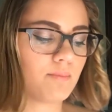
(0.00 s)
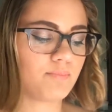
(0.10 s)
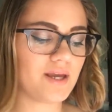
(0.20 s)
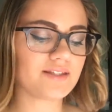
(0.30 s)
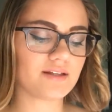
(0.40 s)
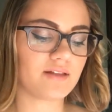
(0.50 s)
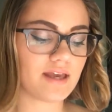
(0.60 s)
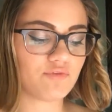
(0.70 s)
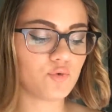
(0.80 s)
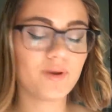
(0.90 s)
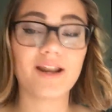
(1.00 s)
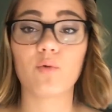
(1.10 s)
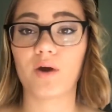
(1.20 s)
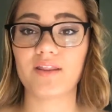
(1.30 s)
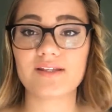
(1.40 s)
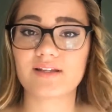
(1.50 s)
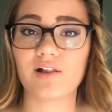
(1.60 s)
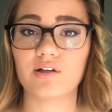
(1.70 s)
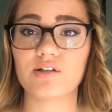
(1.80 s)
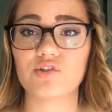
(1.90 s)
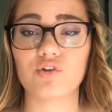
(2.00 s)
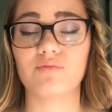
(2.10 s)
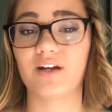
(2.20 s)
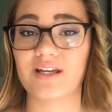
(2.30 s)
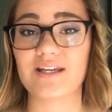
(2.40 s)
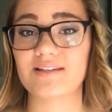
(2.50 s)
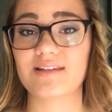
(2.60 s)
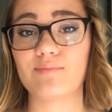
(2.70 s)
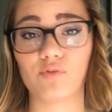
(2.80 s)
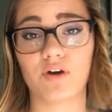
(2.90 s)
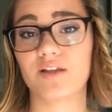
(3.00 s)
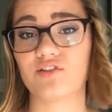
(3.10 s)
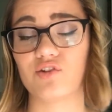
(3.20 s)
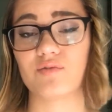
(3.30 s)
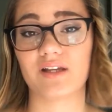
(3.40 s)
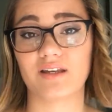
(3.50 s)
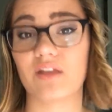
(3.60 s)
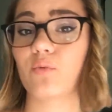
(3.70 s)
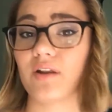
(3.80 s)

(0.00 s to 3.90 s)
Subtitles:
basically if you run out of one of these colors, you can very easily move on to using another